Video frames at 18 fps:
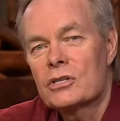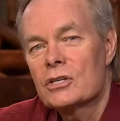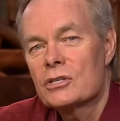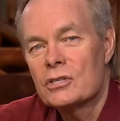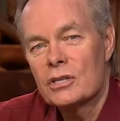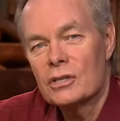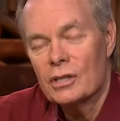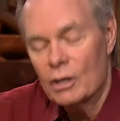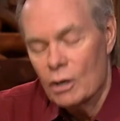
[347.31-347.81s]

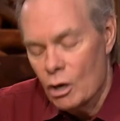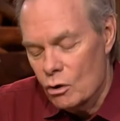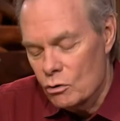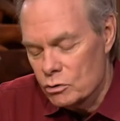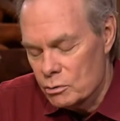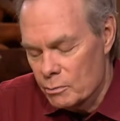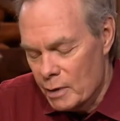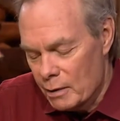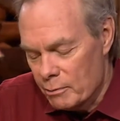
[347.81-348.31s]
this at the
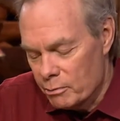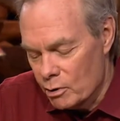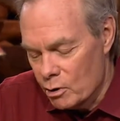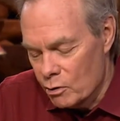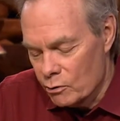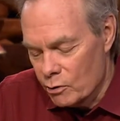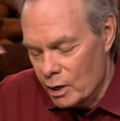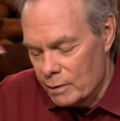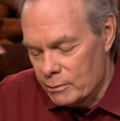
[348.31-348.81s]
close of my
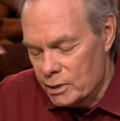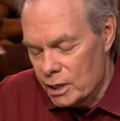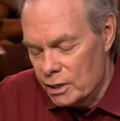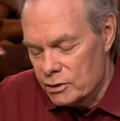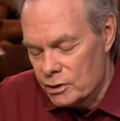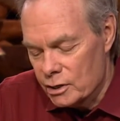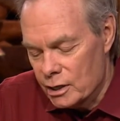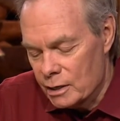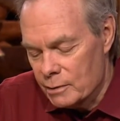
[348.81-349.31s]
program
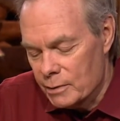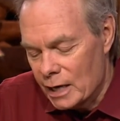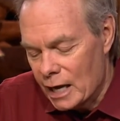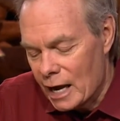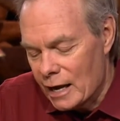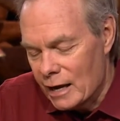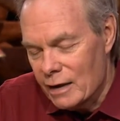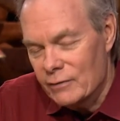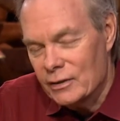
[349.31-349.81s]
yesterday, but
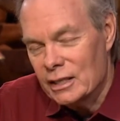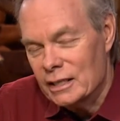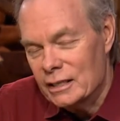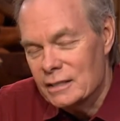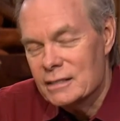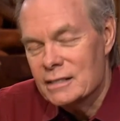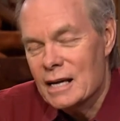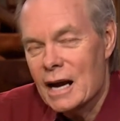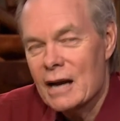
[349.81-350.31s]
I have an
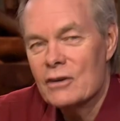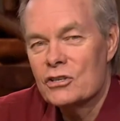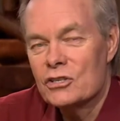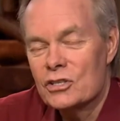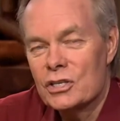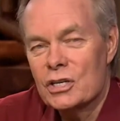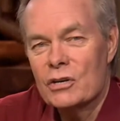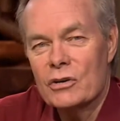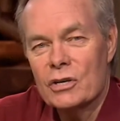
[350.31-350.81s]
entire
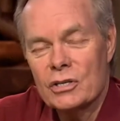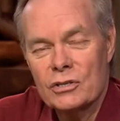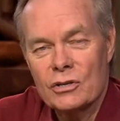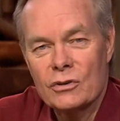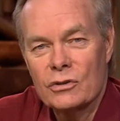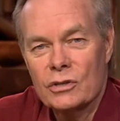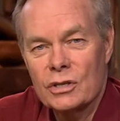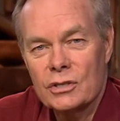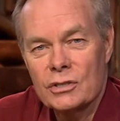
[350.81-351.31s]
series
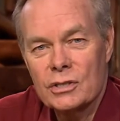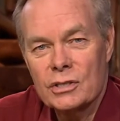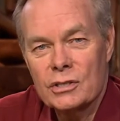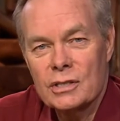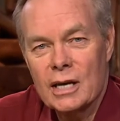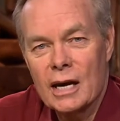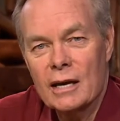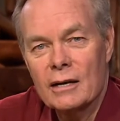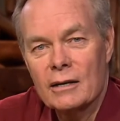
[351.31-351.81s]
on this
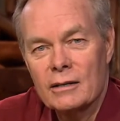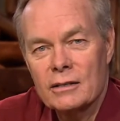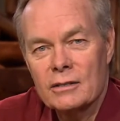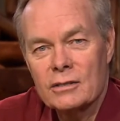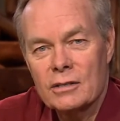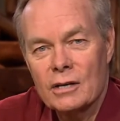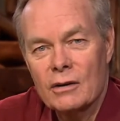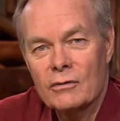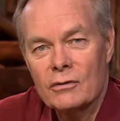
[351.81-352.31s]
entitled
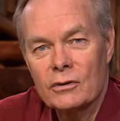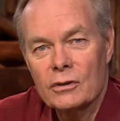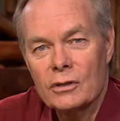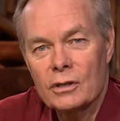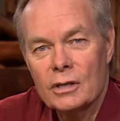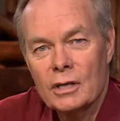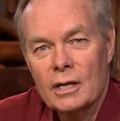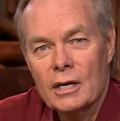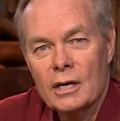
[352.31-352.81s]
Discover the,